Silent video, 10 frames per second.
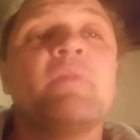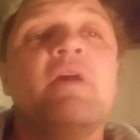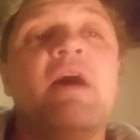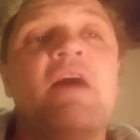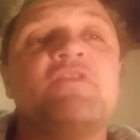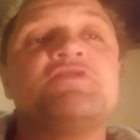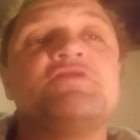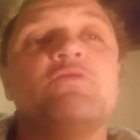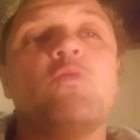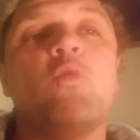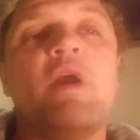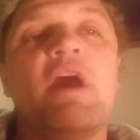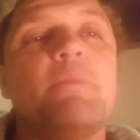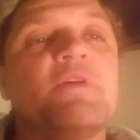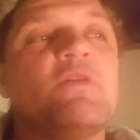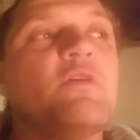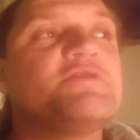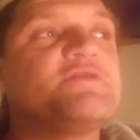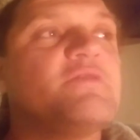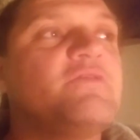having to weigh up the
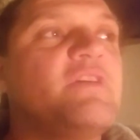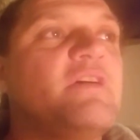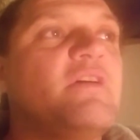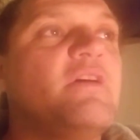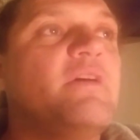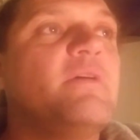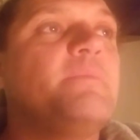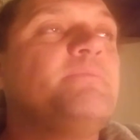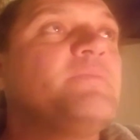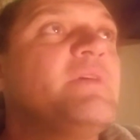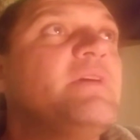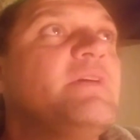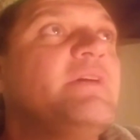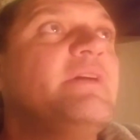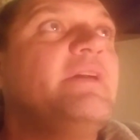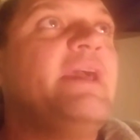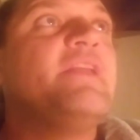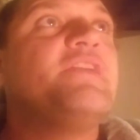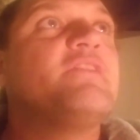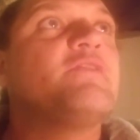costs of
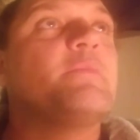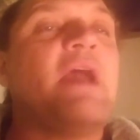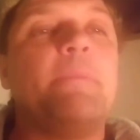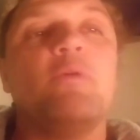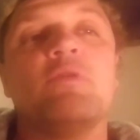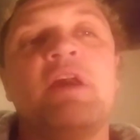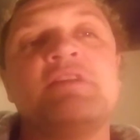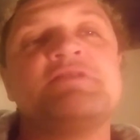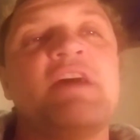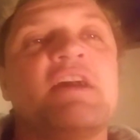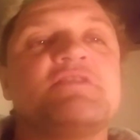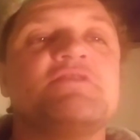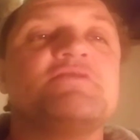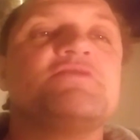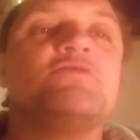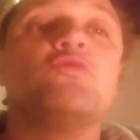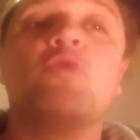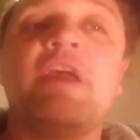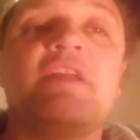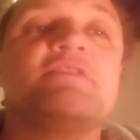anything from capital gains taxes to
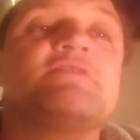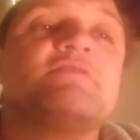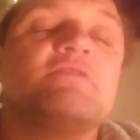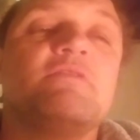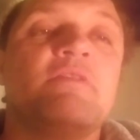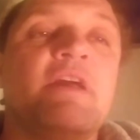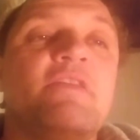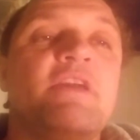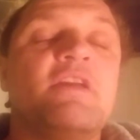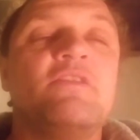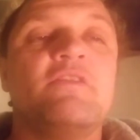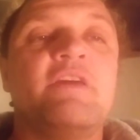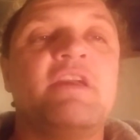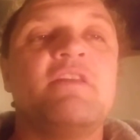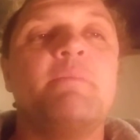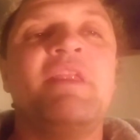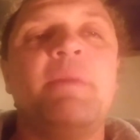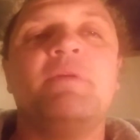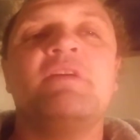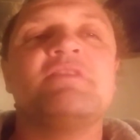rates, right? They can
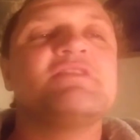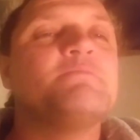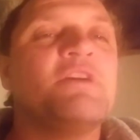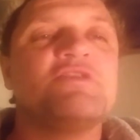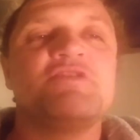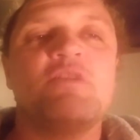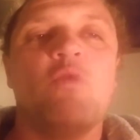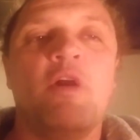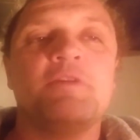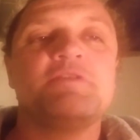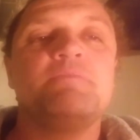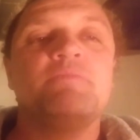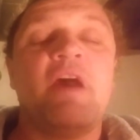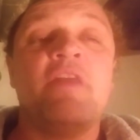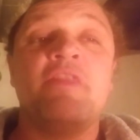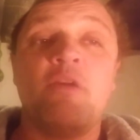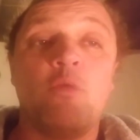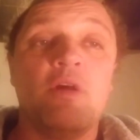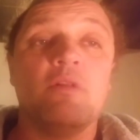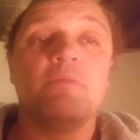manipulate this as much as they want, and they
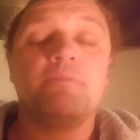will.